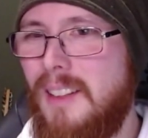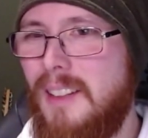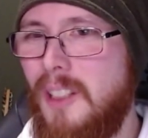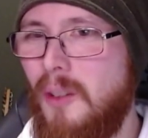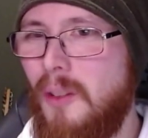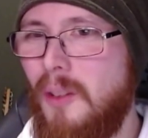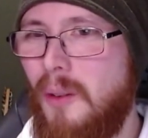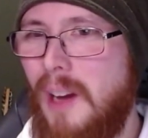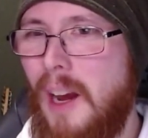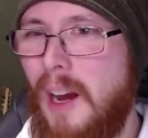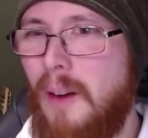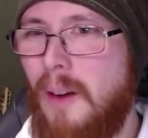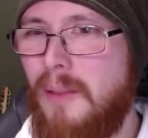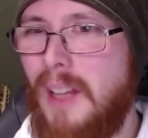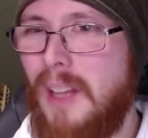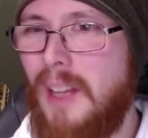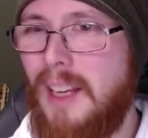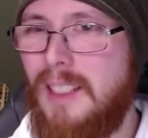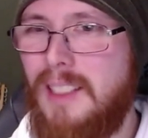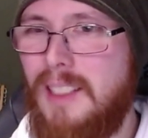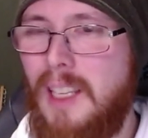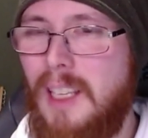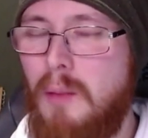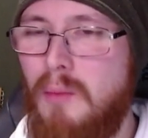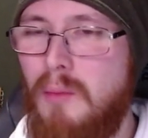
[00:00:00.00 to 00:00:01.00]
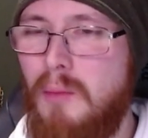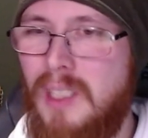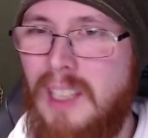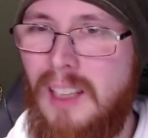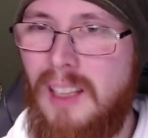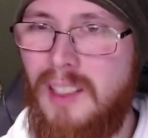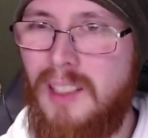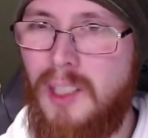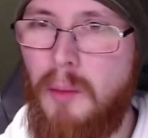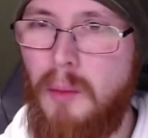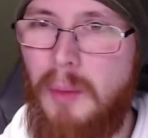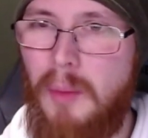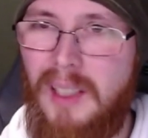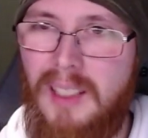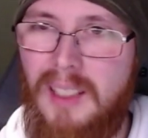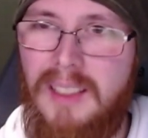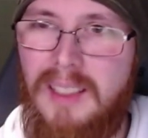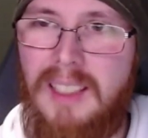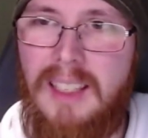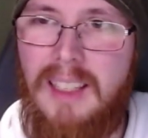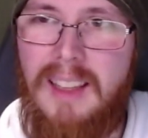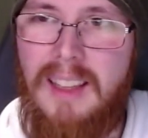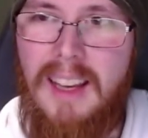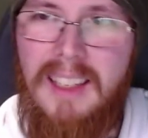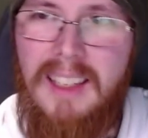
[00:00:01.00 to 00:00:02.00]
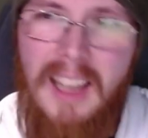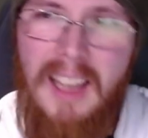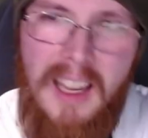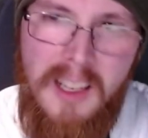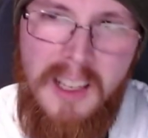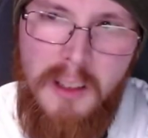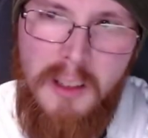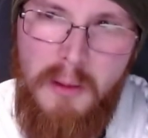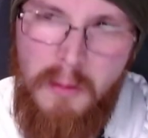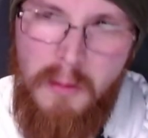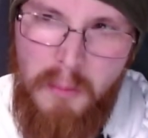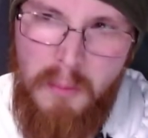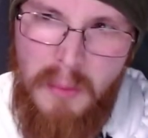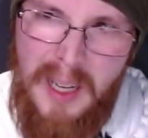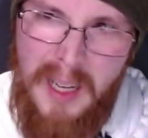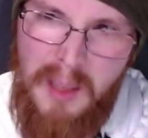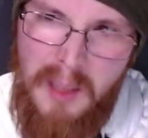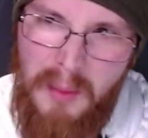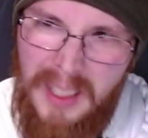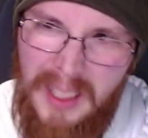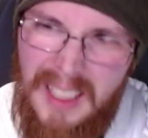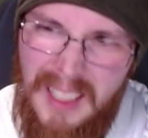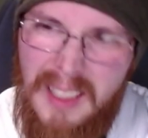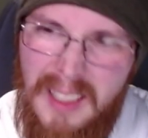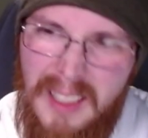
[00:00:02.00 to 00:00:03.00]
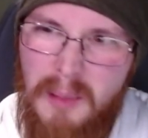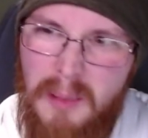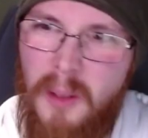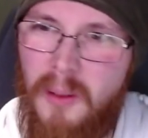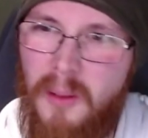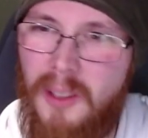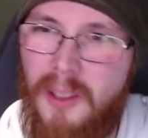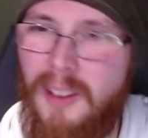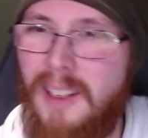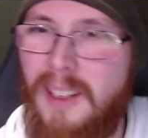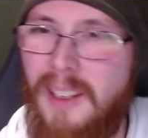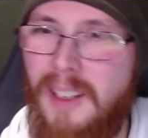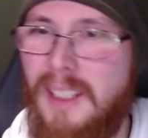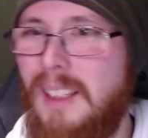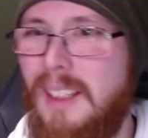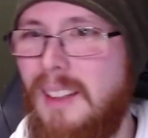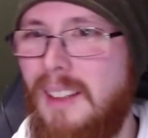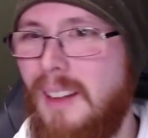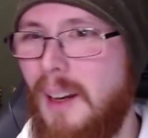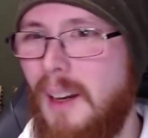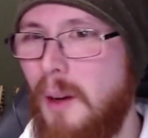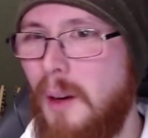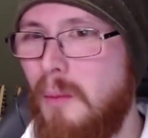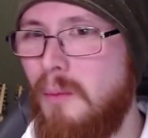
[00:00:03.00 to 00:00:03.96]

have that same sensibility, that kind of minimalism, if you like,